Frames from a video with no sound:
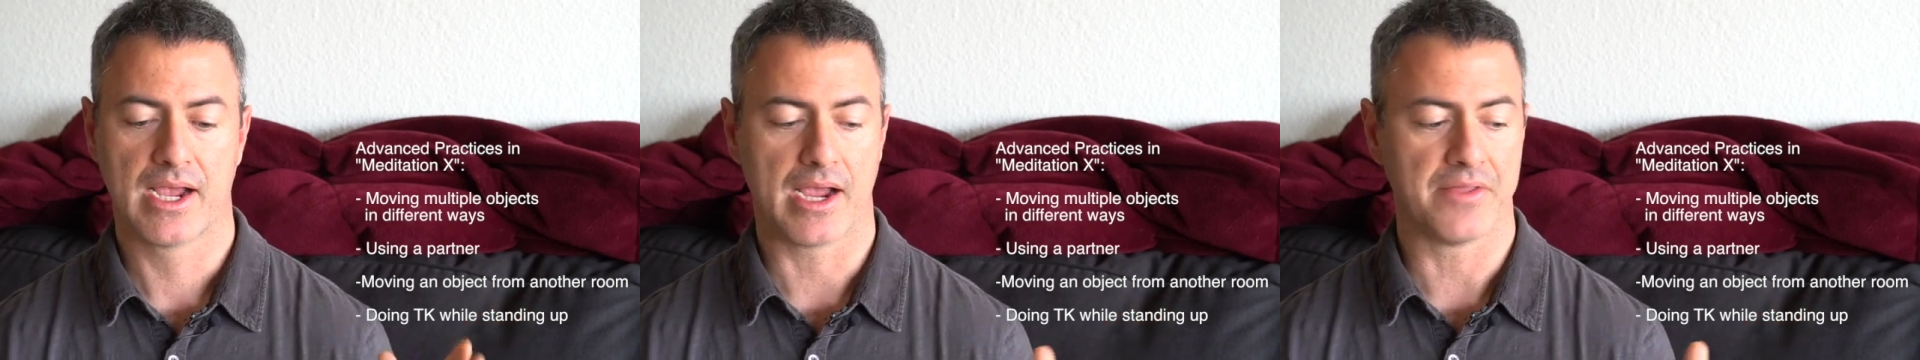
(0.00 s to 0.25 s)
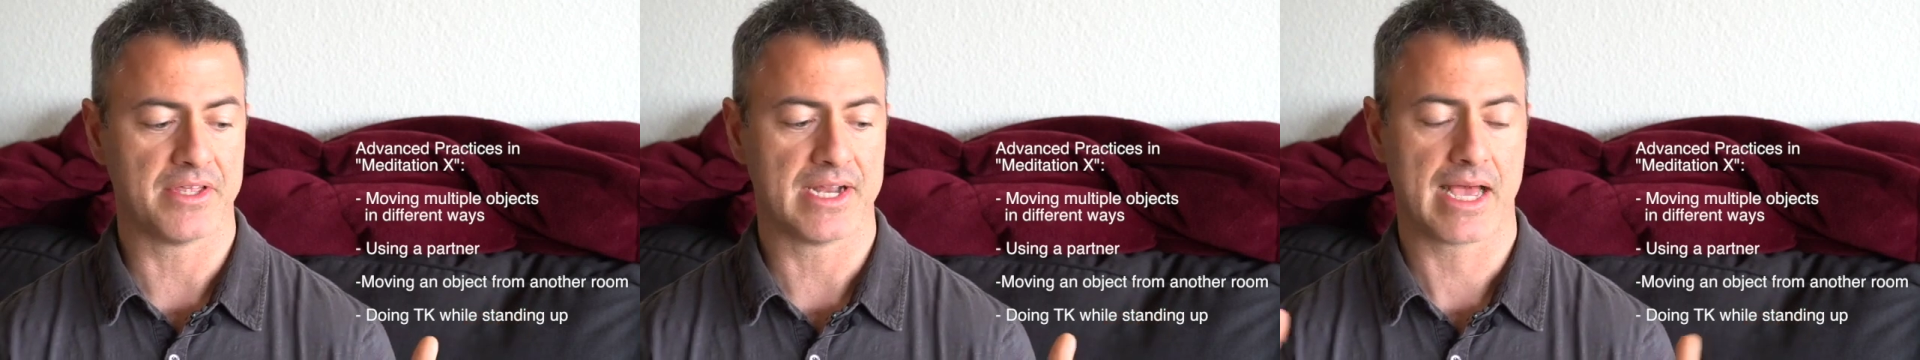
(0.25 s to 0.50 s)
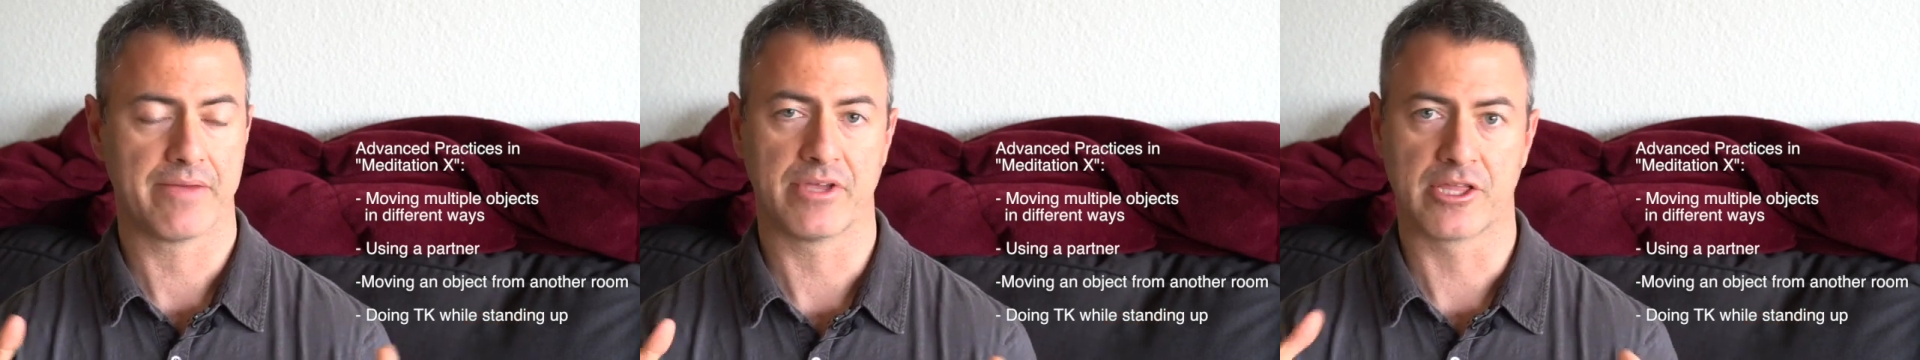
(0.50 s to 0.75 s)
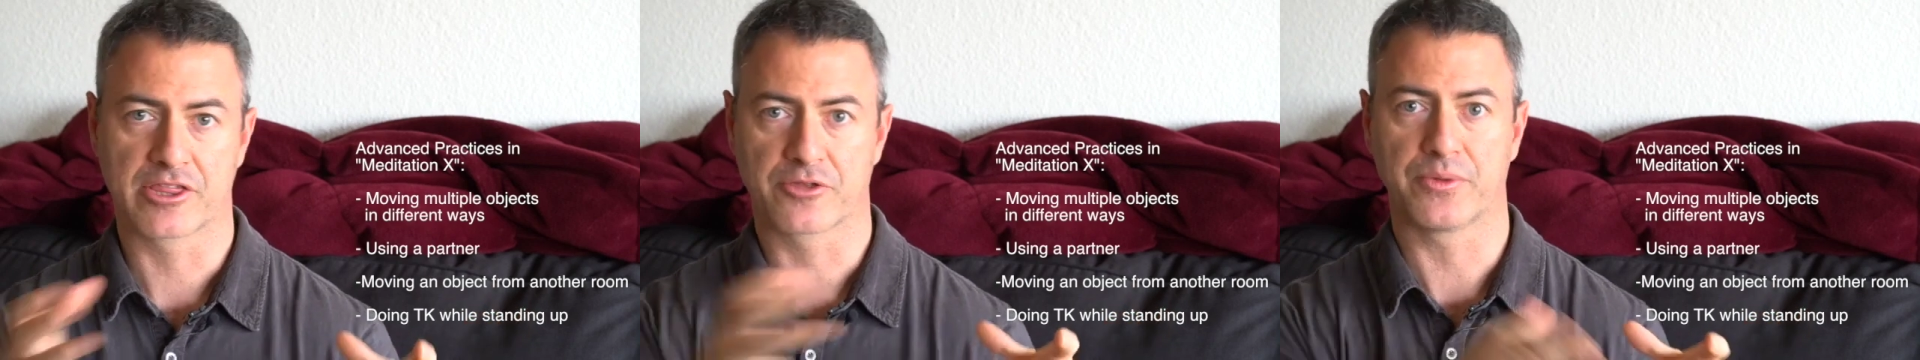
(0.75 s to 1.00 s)
and then
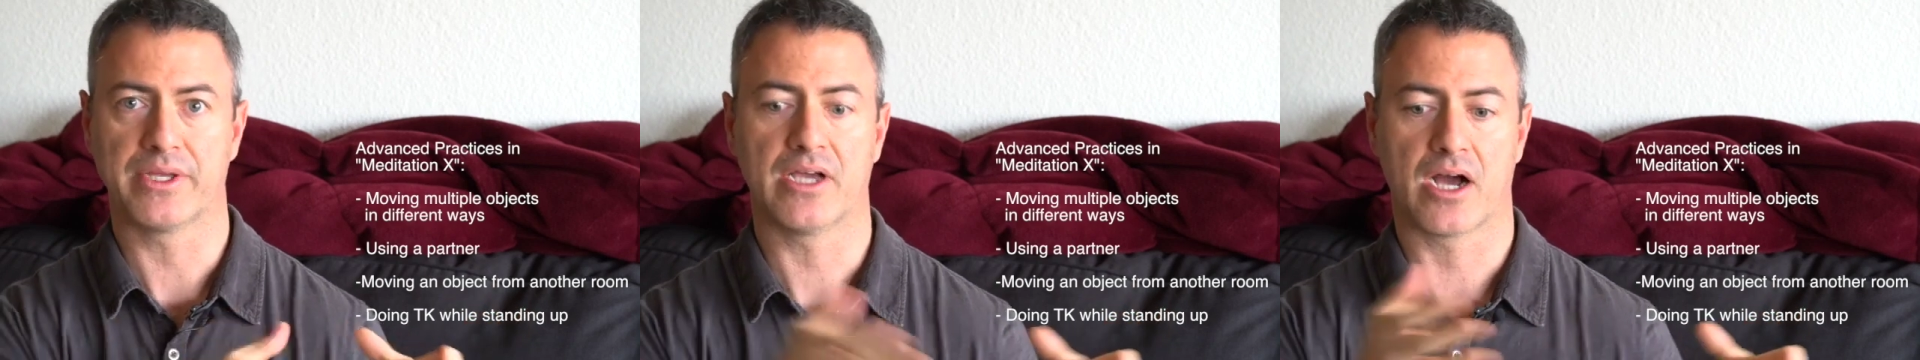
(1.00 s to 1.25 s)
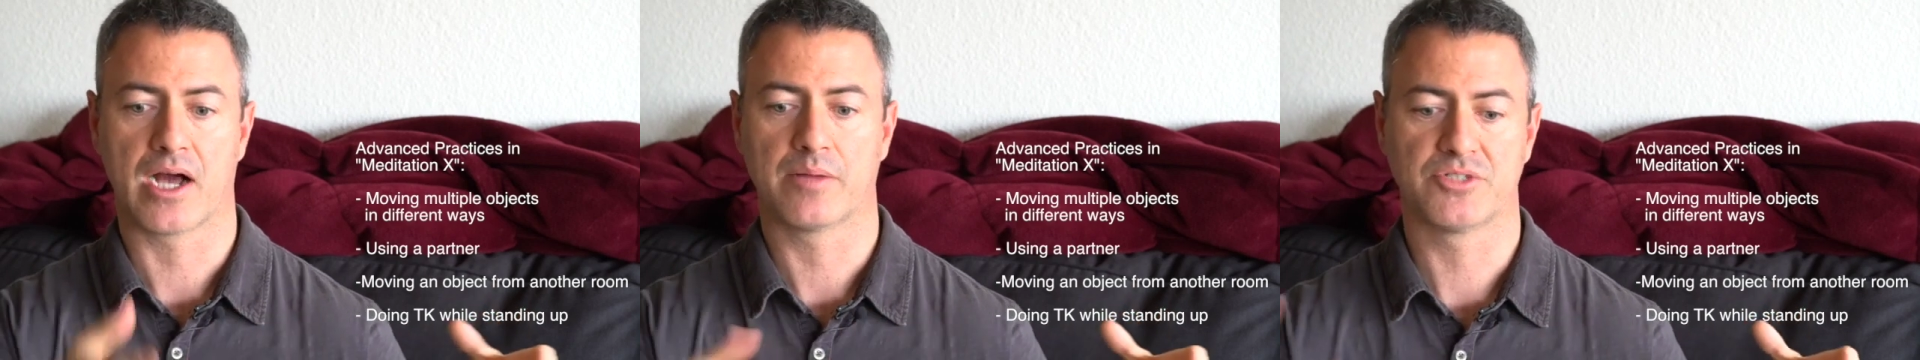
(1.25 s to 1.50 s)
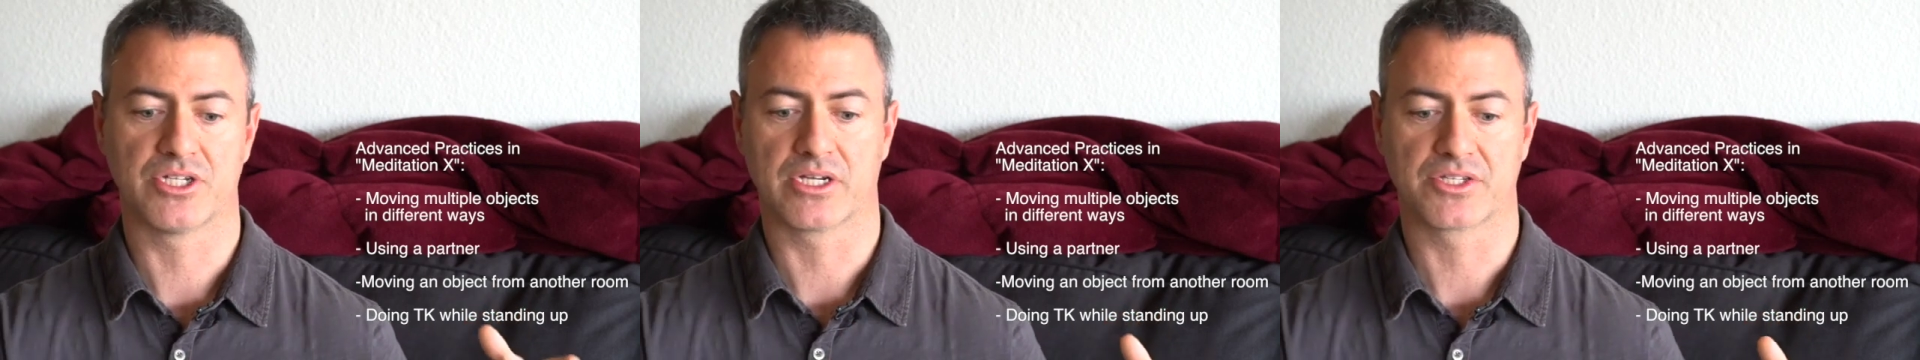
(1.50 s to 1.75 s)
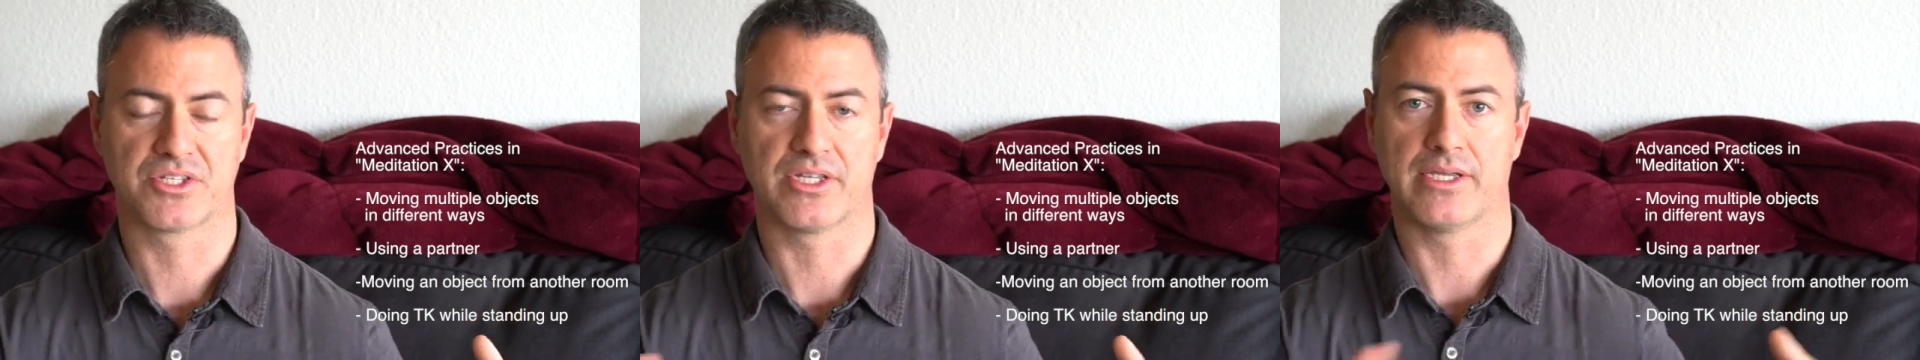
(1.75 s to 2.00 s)
having 3
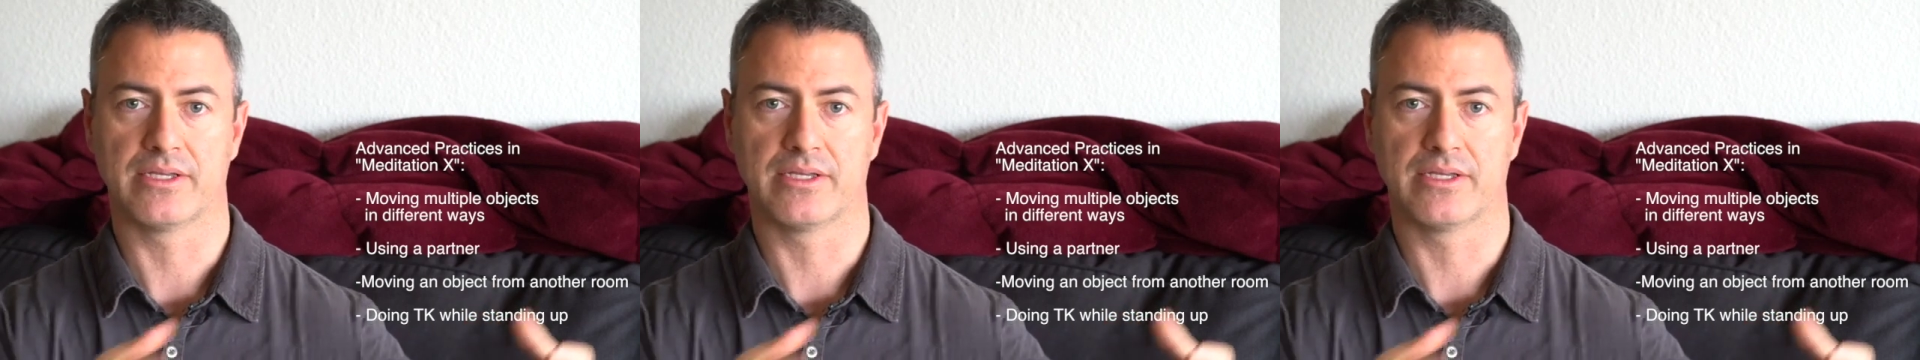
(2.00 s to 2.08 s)
objects,